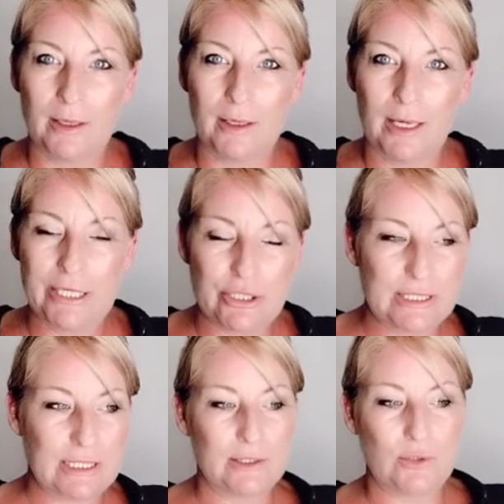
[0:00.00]
And you
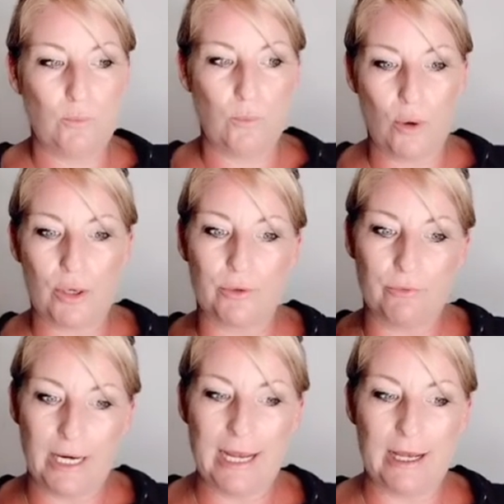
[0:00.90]
start to walk
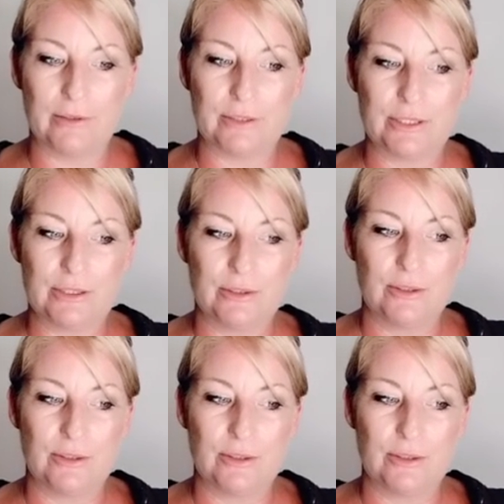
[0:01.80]
around